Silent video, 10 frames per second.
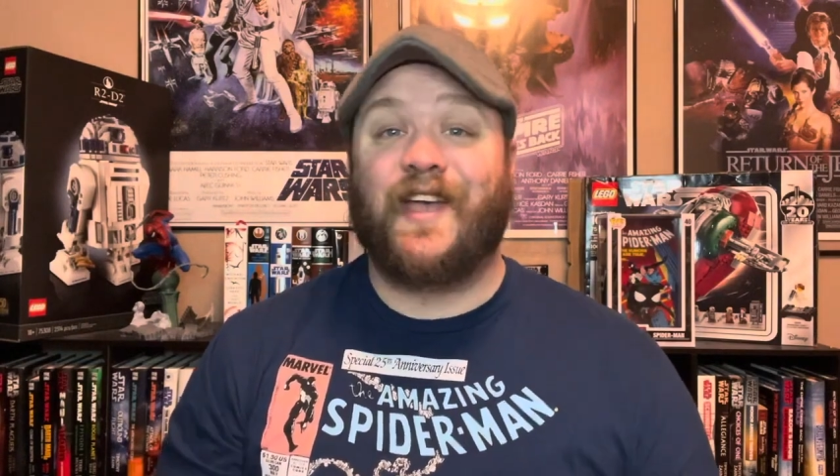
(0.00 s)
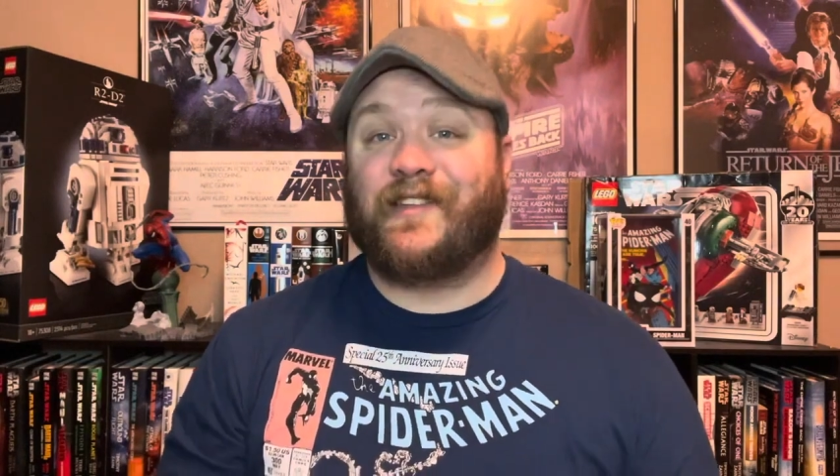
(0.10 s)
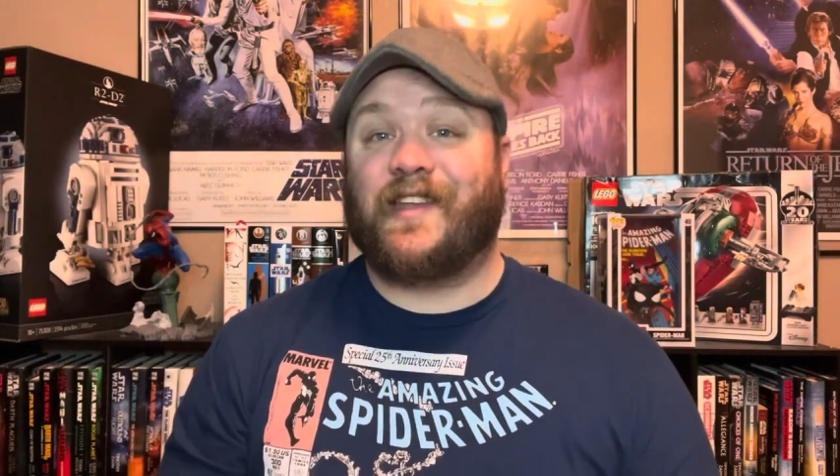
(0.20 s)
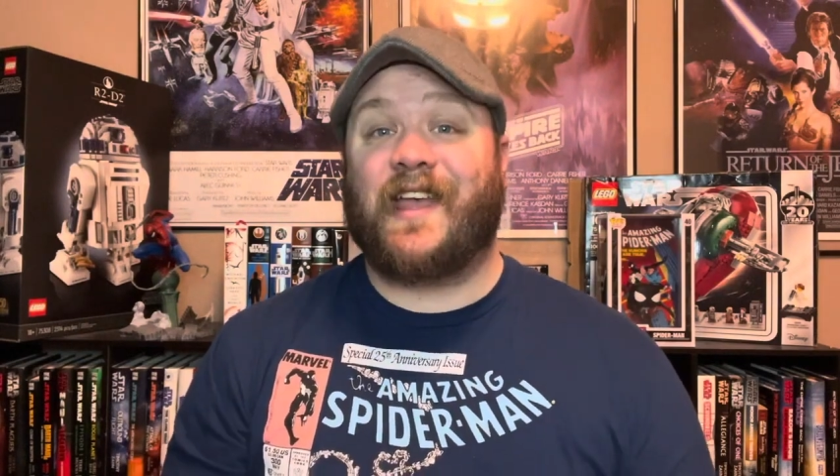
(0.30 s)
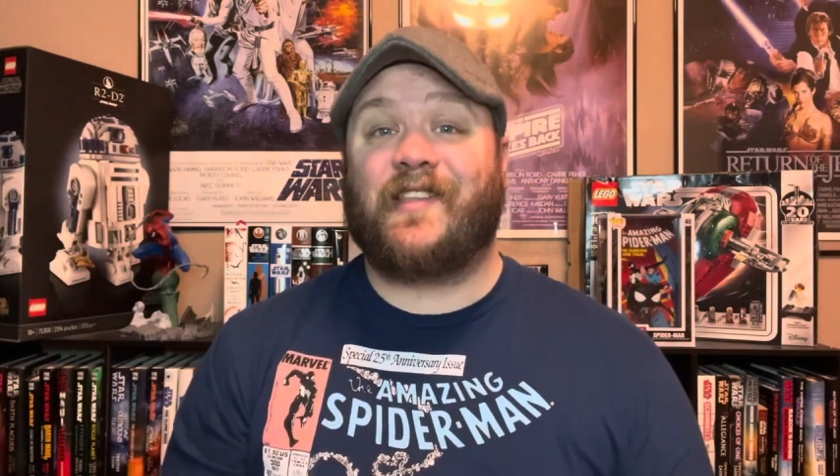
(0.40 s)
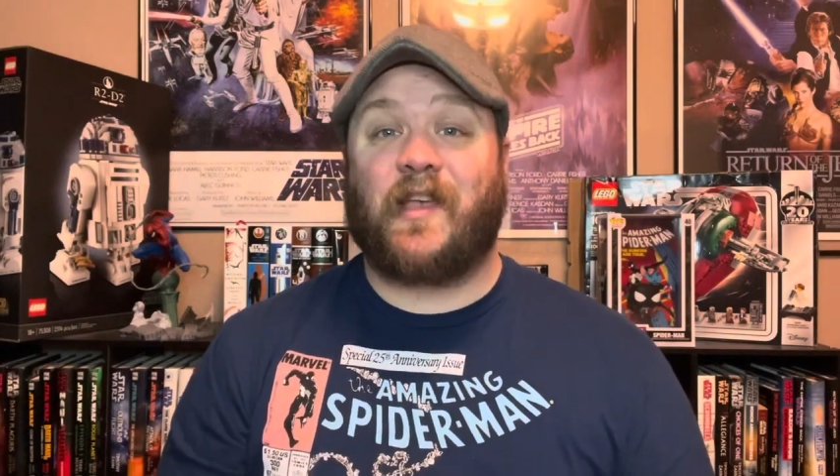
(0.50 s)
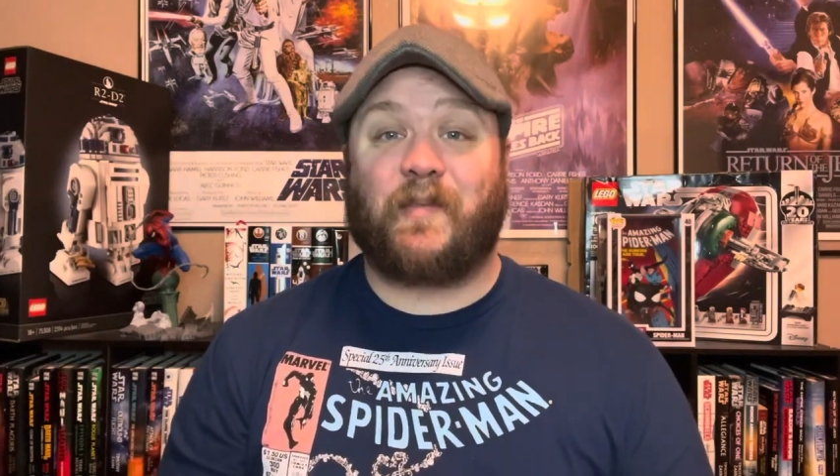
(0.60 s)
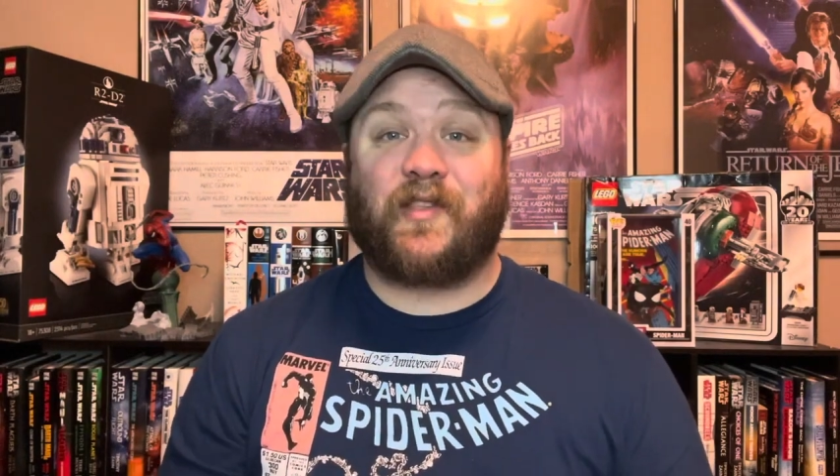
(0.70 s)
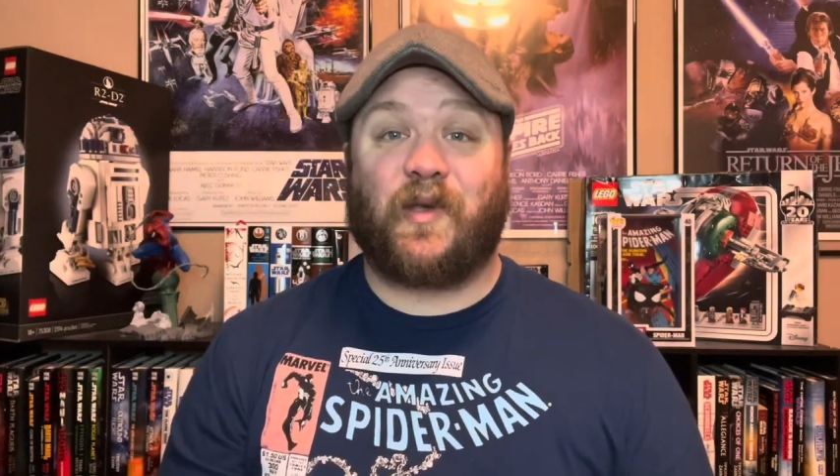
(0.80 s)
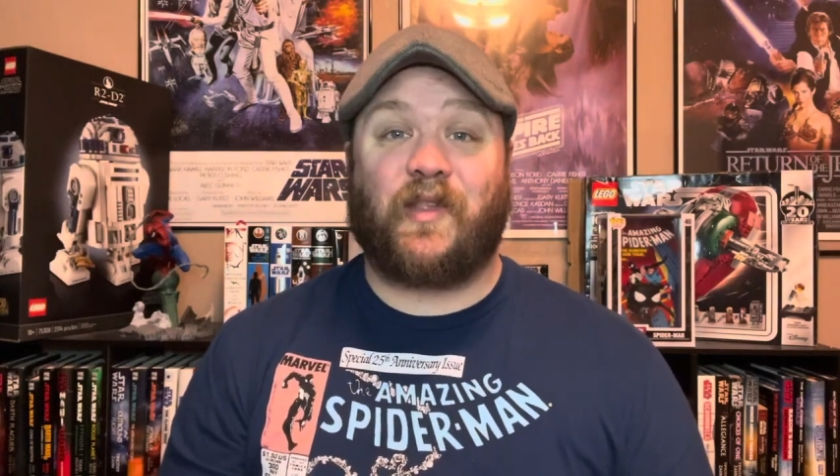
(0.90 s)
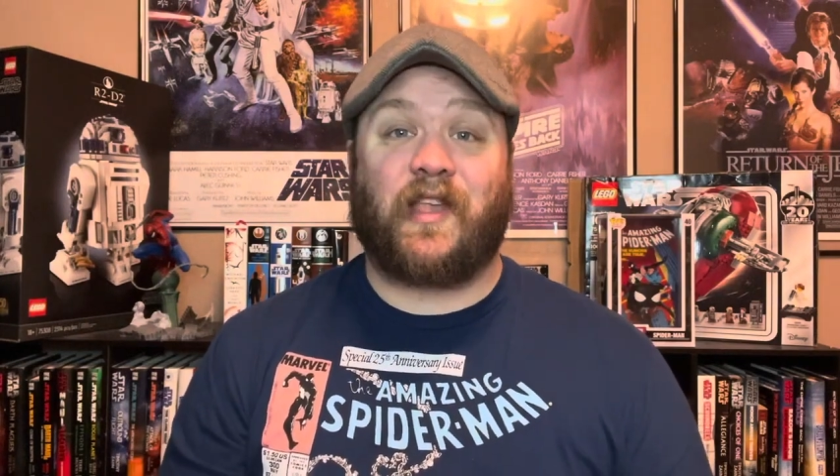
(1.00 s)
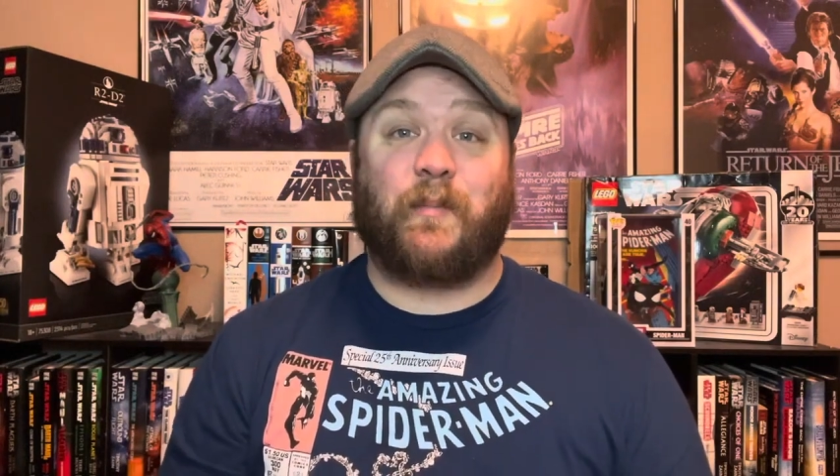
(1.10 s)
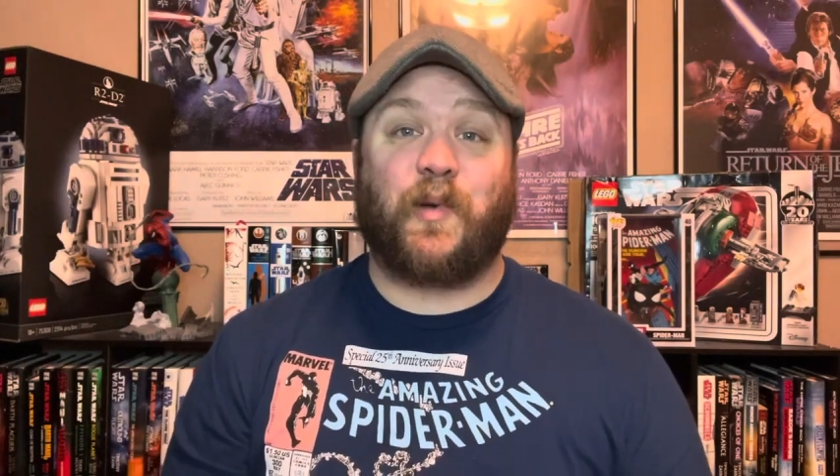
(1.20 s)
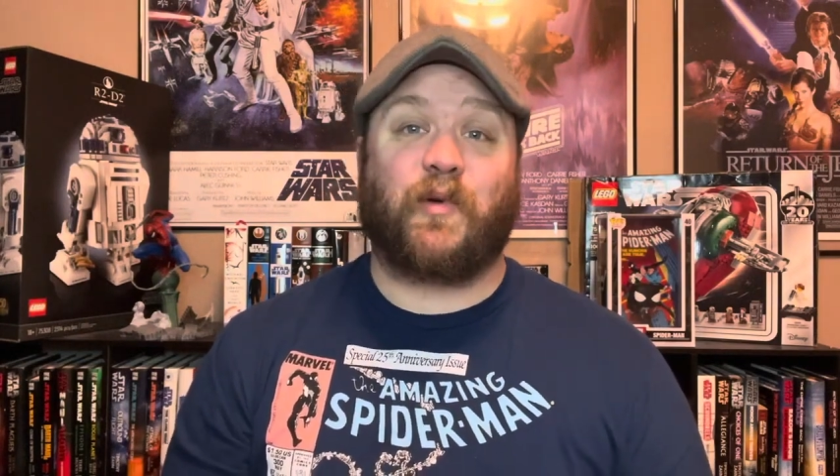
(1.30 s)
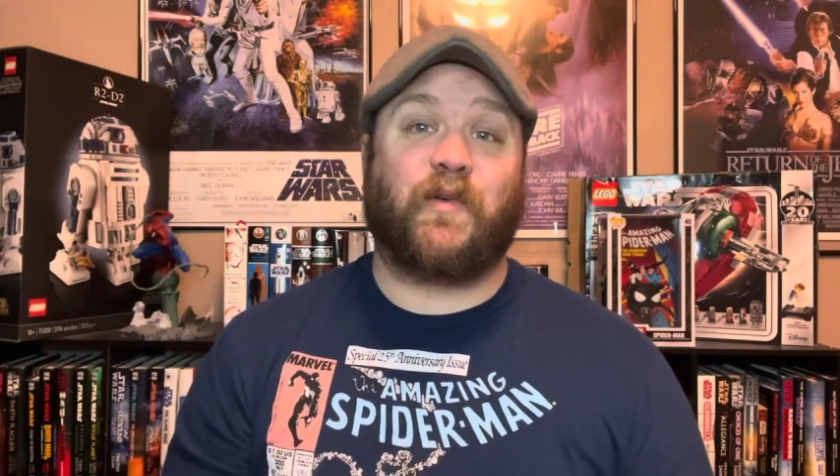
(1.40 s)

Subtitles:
Today's episode is a book